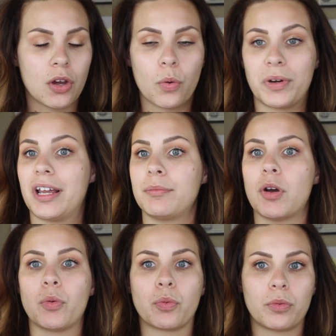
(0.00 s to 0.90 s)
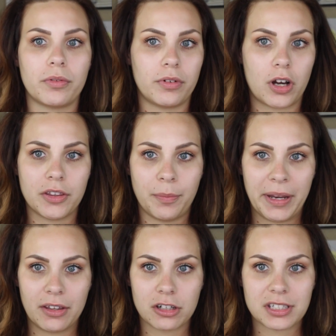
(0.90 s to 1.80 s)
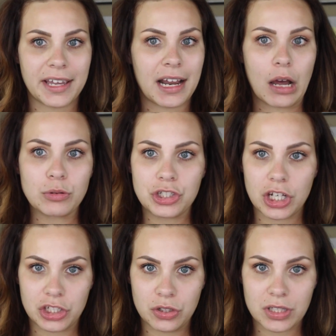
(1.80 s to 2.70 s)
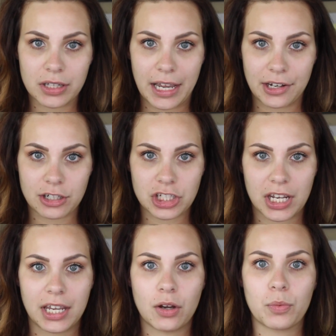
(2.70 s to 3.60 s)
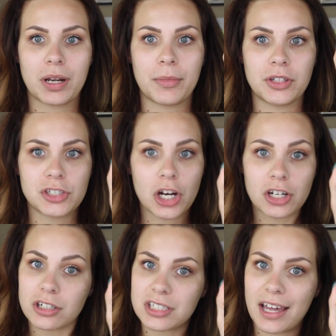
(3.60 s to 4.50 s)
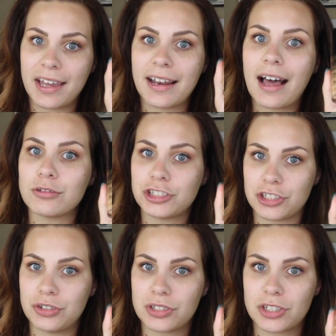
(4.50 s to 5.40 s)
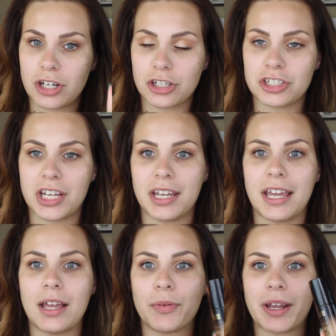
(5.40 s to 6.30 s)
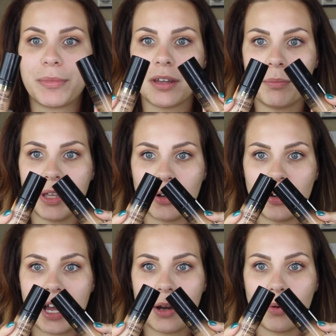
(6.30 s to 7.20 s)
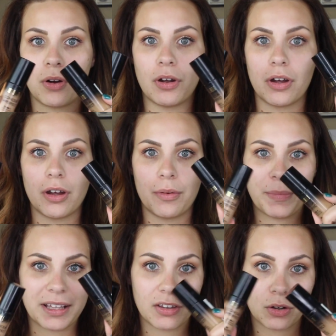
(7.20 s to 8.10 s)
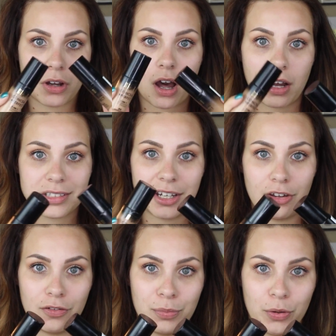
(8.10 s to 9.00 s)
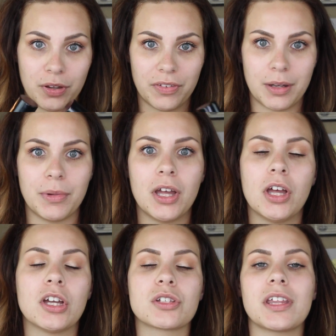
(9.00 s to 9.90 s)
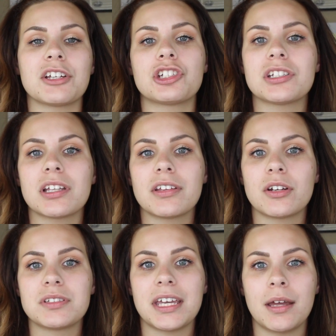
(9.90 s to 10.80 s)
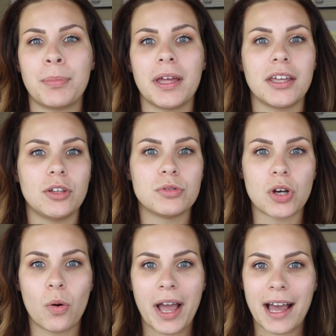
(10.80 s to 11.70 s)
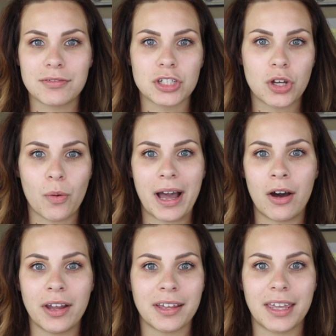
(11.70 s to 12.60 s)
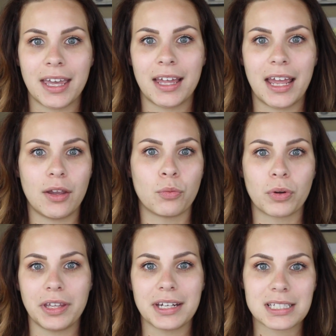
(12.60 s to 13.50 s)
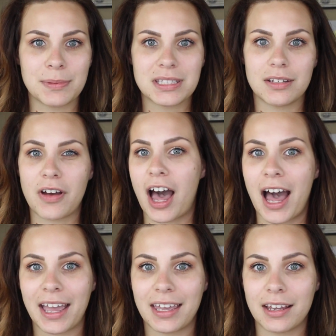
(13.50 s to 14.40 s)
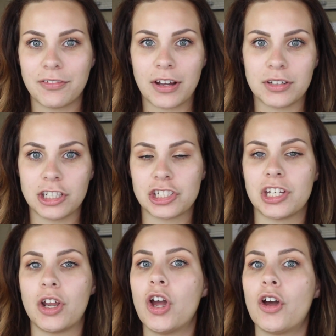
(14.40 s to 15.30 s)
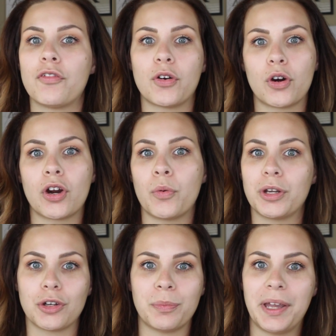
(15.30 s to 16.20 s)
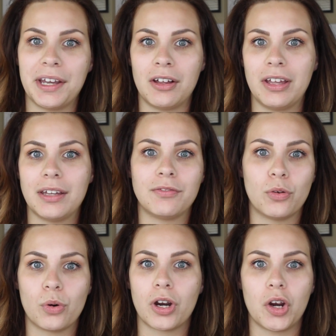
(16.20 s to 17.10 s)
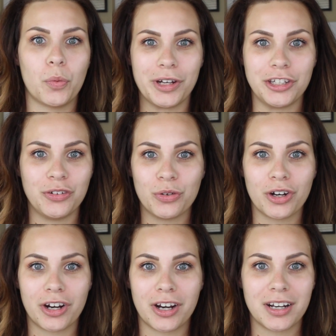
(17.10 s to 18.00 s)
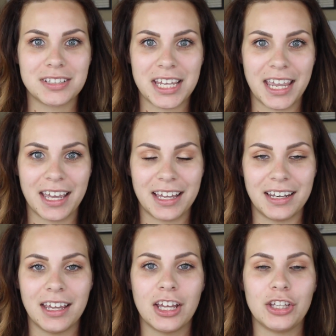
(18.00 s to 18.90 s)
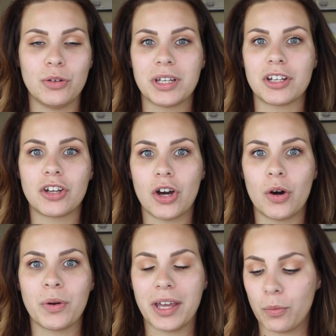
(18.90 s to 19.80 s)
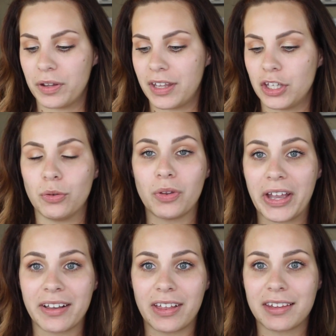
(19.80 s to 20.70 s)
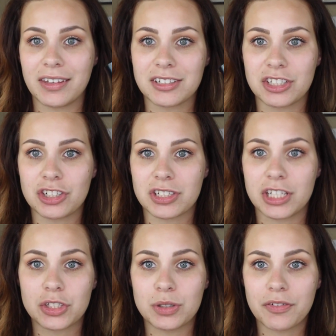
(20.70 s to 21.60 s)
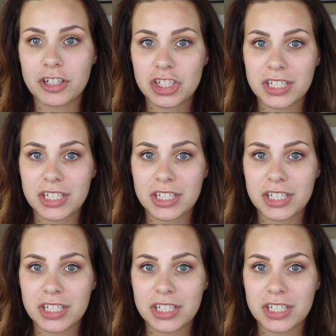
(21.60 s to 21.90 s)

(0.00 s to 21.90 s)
When I'm on the paler side, I'll just use the lighter shade. When I'm on the darker side, I'll just use the darker shade. And when I'm in the middle, I will make a little cocktail of both of them. So that's just a little tip. You don't have to go out and get a really expensive high-end foundation for when you're pale and for when you're tan. You can go get one that you like this and just get 2 different